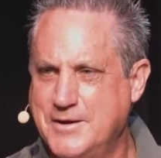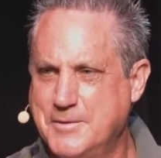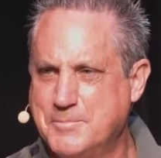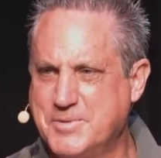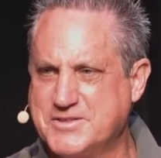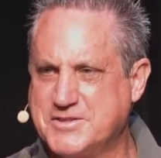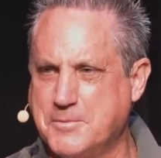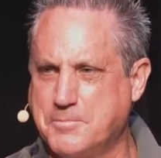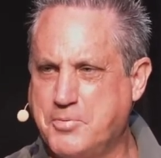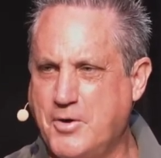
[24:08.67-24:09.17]

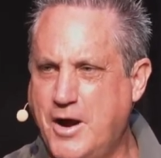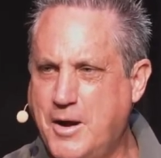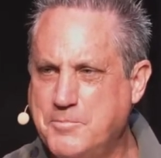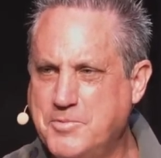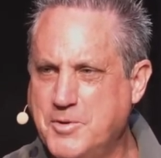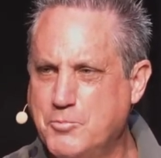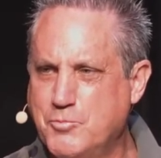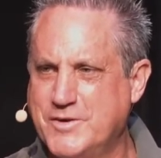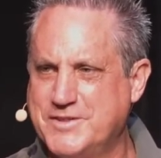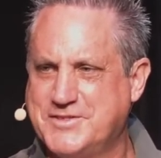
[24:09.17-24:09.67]
But the
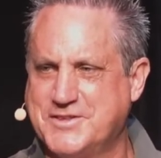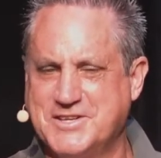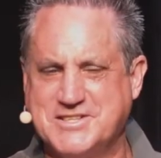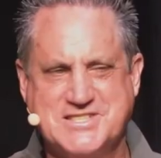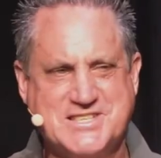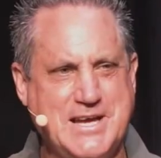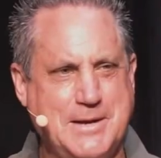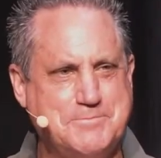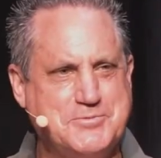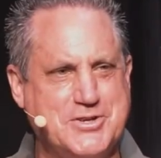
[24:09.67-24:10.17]
problem with
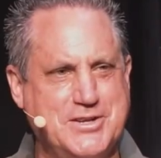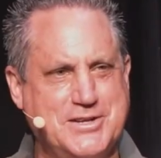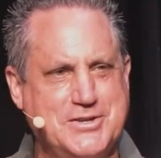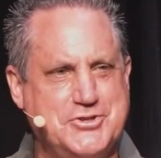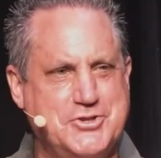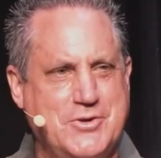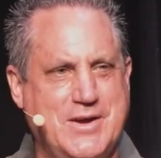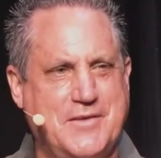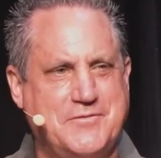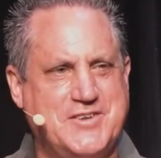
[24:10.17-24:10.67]
deception
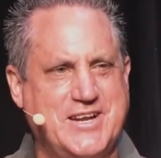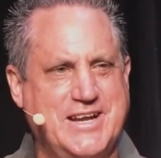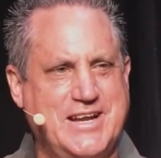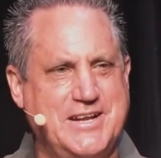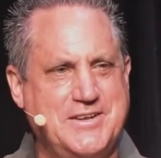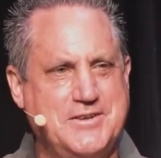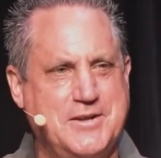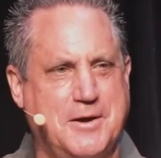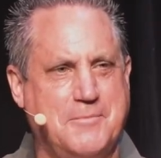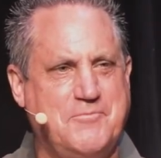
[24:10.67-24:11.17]
is you have to
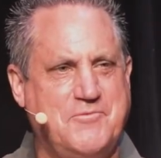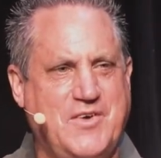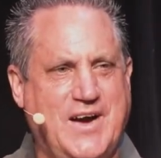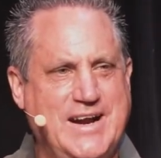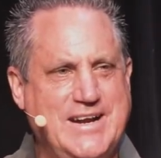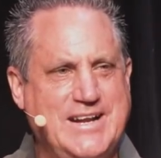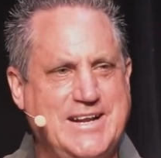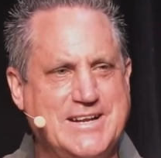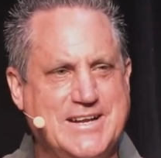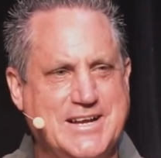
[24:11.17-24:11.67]
end up
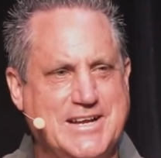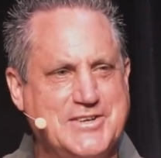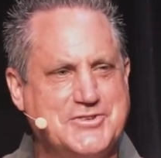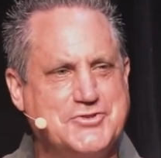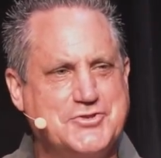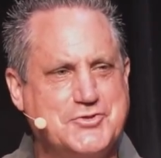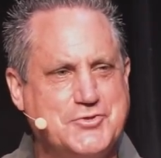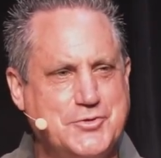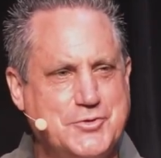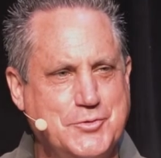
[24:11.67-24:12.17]
fighting
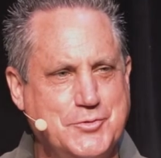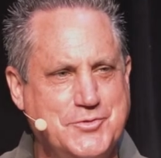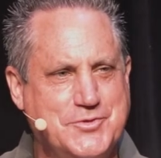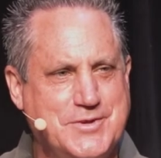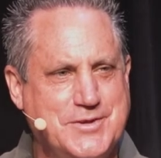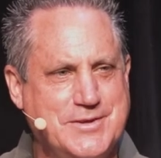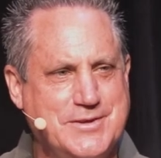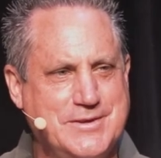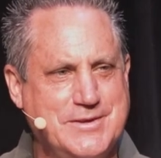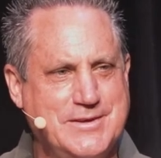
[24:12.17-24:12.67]
against
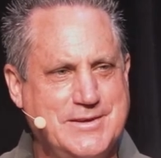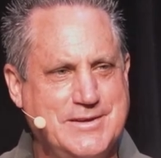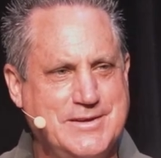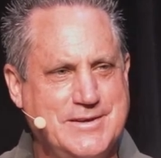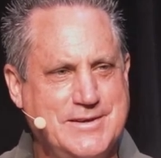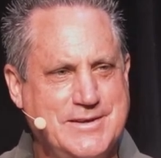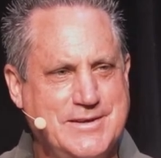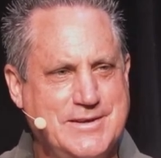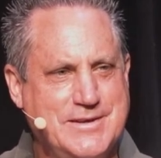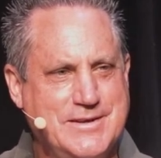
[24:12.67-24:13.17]
truth
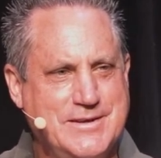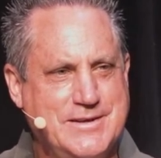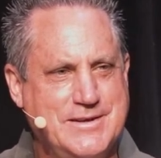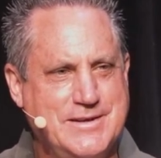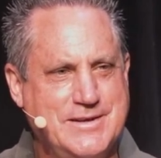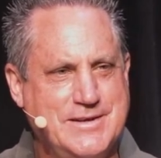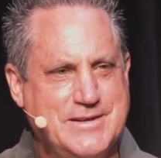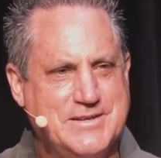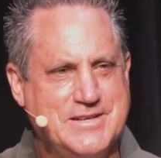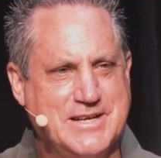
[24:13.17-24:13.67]

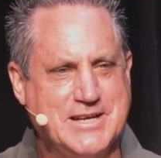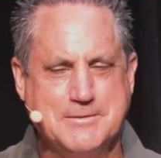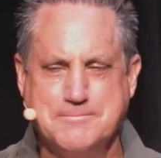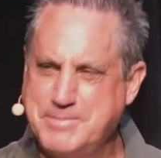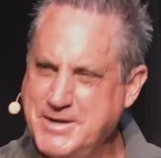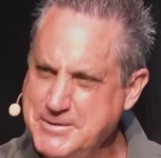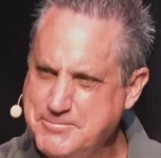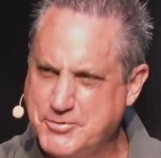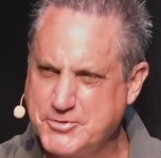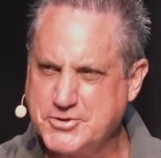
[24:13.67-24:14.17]
to get
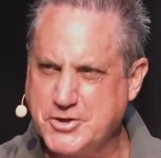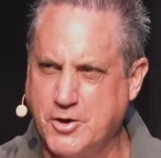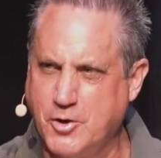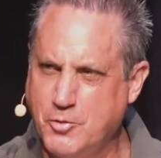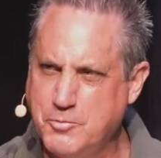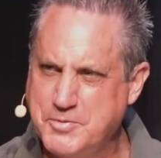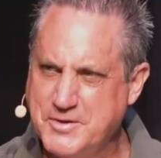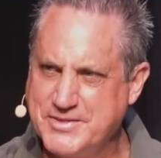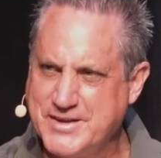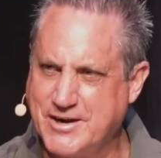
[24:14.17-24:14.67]
people to
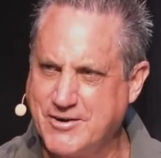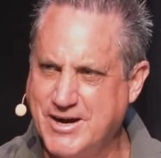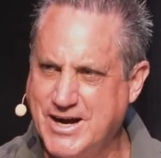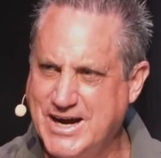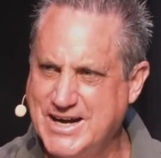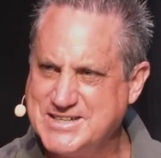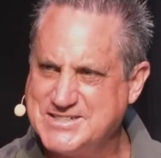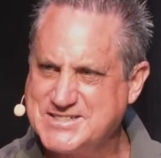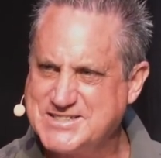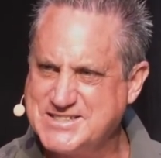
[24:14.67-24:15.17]
open their
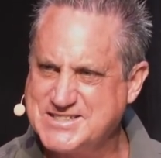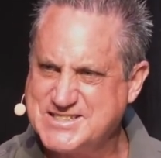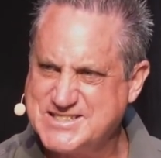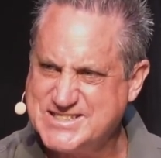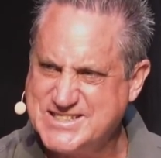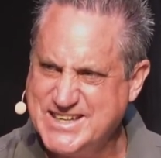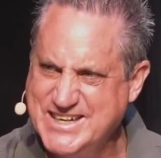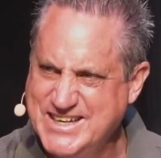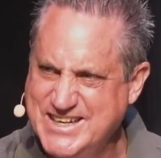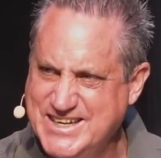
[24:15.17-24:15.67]
eyes to
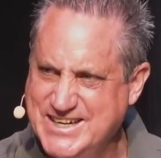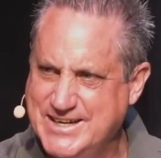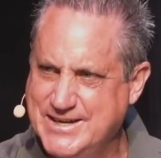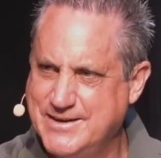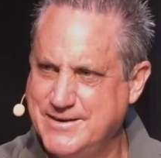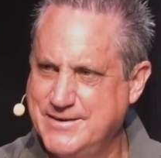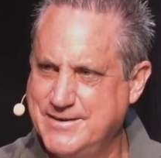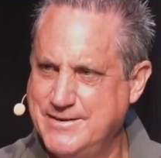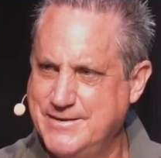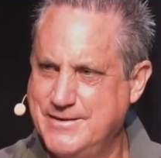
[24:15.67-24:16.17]
see
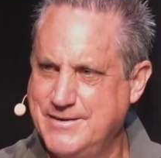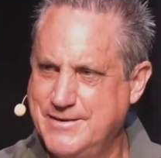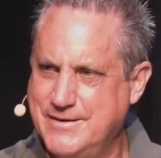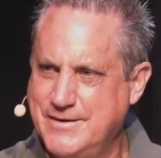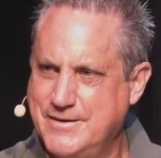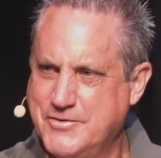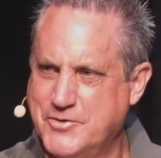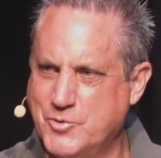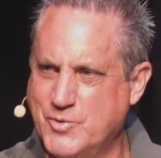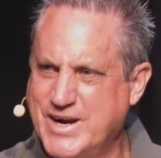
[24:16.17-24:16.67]

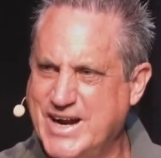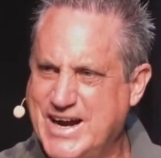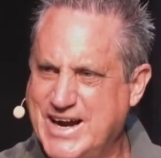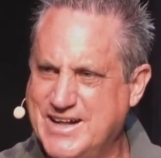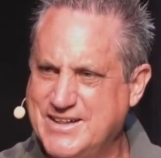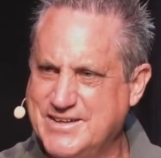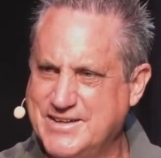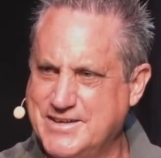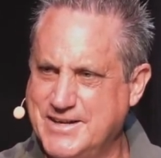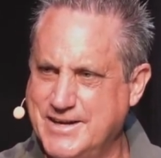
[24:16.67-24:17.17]
the
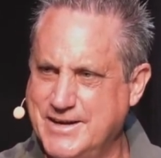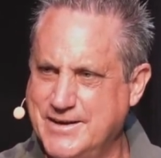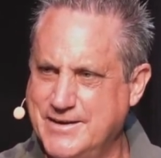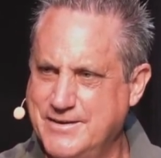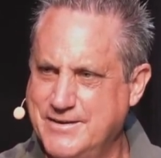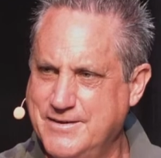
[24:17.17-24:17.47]
reality